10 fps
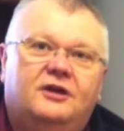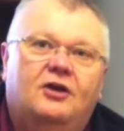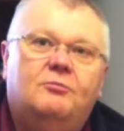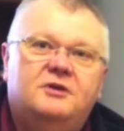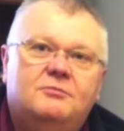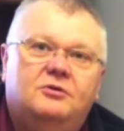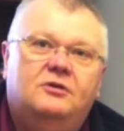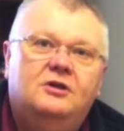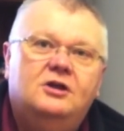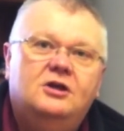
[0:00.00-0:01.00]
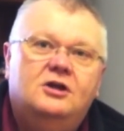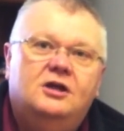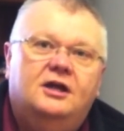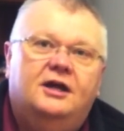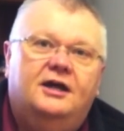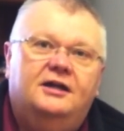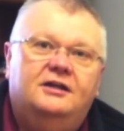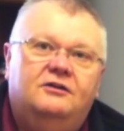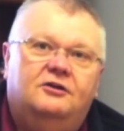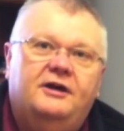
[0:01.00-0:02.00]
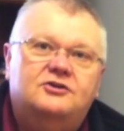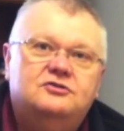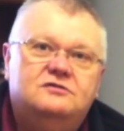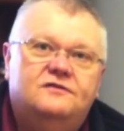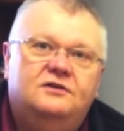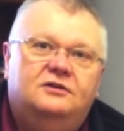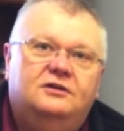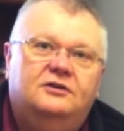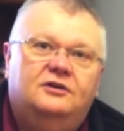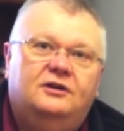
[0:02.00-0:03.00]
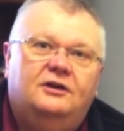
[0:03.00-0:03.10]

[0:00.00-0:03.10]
to help people uh, in the corrections field,